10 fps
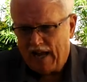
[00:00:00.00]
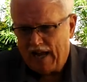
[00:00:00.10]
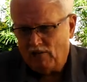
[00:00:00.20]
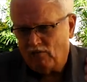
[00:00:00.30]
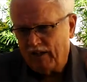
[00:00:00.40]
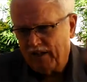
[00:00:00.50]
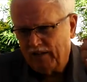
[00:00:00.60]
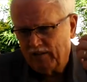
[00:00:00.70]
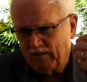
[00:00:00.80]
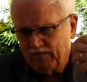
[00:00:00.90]
and
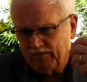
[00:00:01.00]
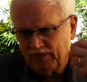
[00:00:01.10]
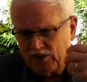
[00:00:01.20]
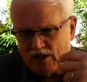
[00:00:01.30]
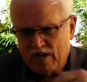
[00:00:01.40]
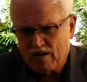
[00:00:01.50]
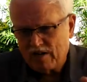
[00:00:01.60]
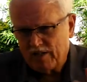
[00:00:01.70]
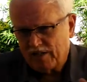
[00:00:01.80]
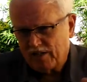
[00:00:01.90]
when the
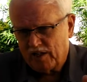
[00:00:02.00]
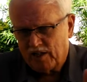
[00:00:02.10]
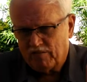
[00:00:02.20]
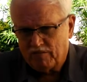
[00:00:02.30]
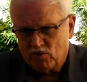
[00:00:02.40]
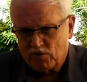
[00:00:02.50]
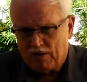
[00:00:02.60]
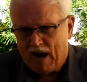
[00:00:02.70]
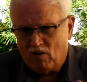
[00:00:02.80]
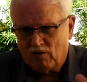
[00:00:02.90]
chariots of the most
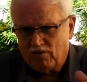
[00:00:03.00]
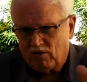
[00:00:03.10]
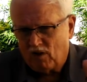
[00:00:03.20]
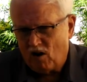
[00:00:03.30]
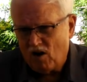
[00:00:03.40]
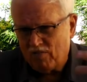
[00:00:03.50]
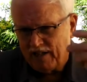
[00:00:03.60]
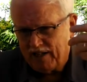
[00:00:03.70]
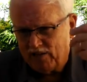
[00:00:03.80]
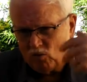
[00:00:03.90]
powerful
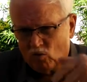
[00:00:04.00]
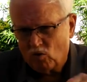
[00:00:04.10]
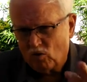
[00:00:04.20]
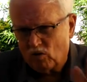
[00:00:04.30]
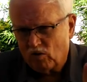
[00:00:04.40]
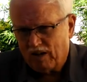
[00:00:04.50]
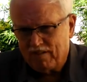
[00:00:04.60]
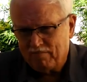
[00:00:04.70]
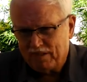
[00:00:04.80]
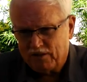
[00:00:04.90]
army in the world
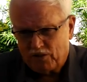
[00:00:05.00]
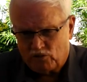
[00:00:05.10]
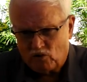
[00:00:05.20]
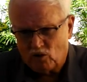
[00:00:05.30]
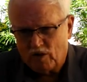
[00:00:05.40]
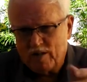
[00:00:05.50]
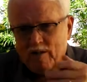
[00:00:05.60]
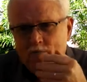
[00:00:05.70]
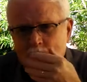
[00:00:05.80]
have been destroyed,